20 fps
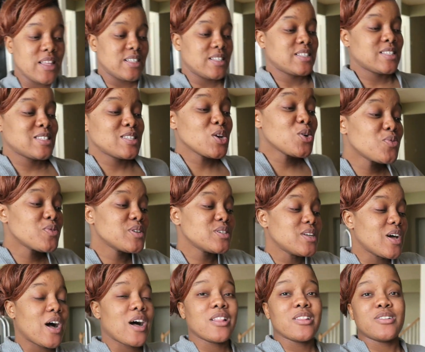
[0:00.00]
the silver
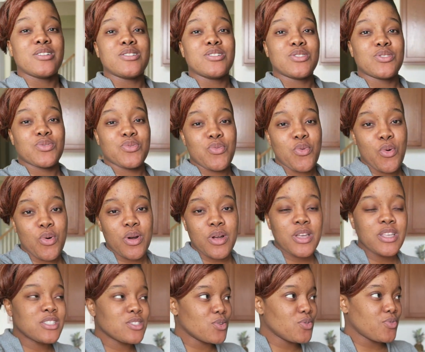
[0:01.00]
dollars for,
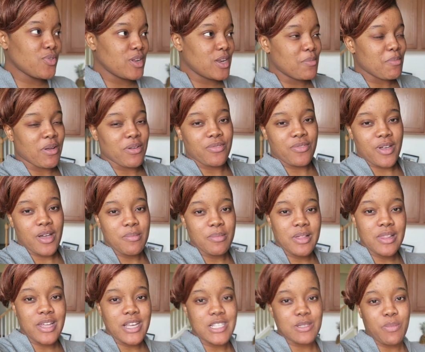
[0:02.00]
it's so funny, my
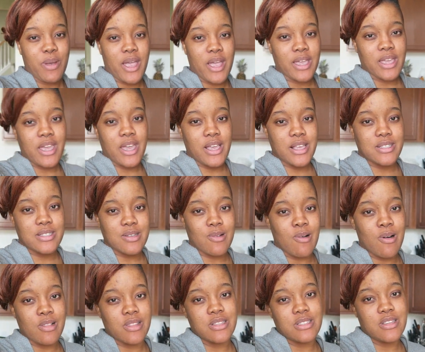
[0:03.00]
family likes pancakes
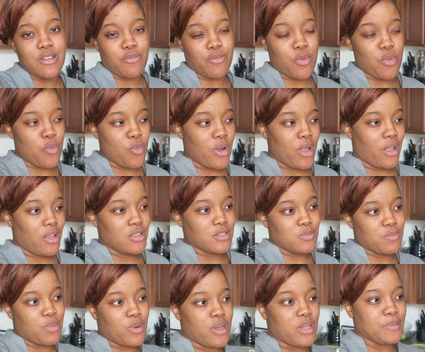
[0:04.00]
all in different
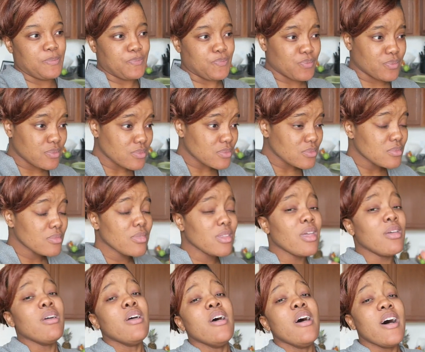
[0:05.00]
ways, but
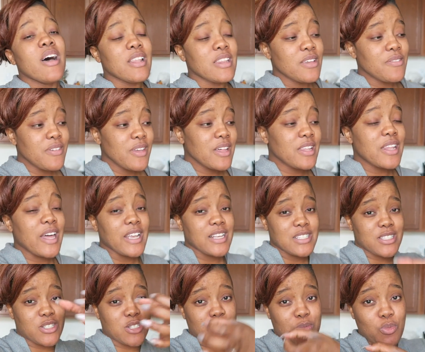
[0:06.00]
Olivia
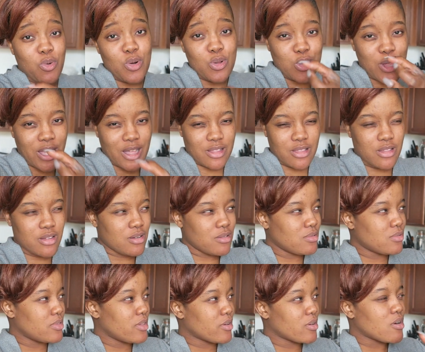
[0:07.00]
likes the small, like
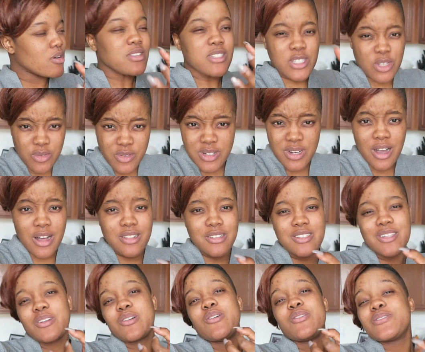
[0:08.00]
little, they're silver
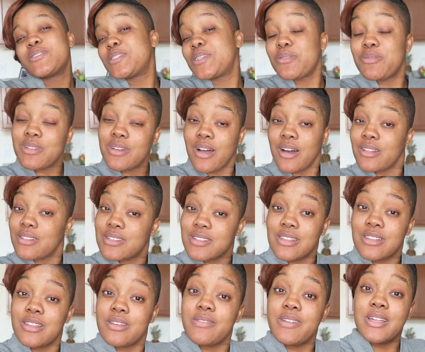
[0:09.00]
dollars. They're called silver dollars.
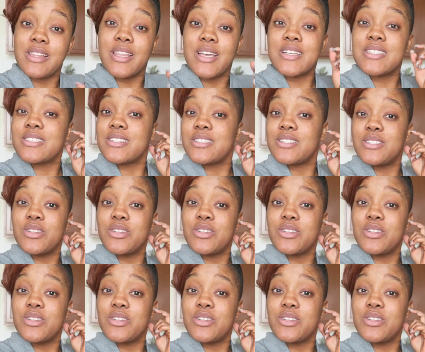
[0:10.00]
Olivia likes the